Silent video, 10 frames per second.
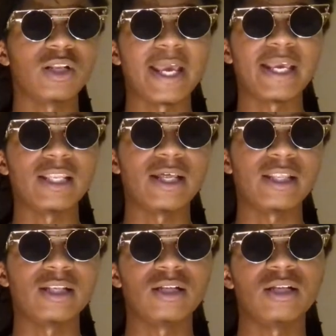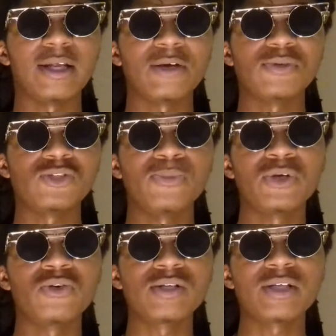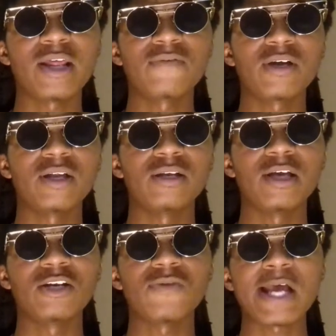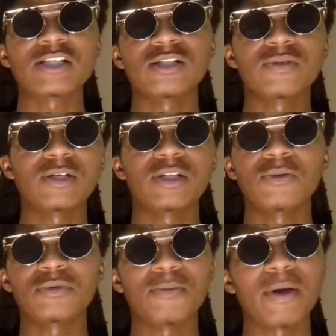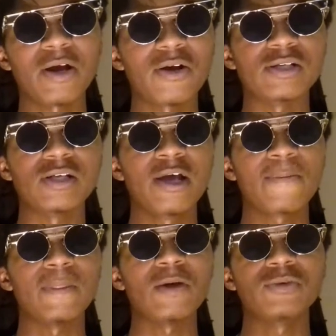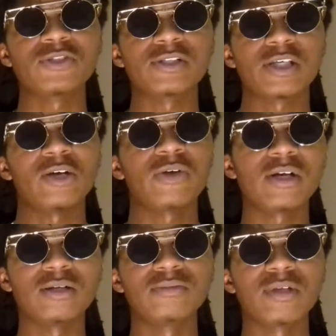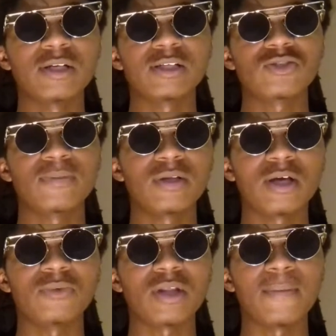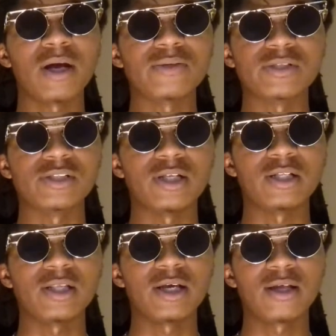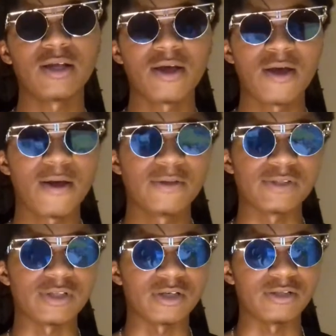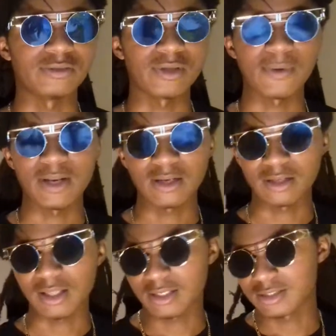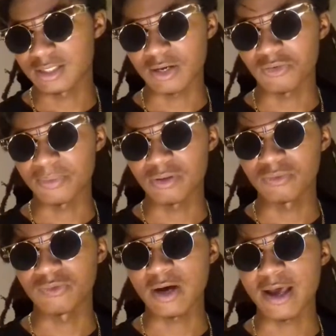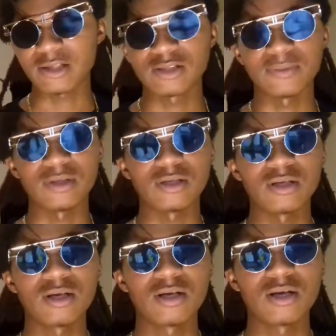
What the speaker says: Like, it'll still be cool to see their fucking interactions and then with their parents. And then once you just kill them, then they're just gonna be like with their moms and shit like that. So, I mean, like I said, that would be whack to me.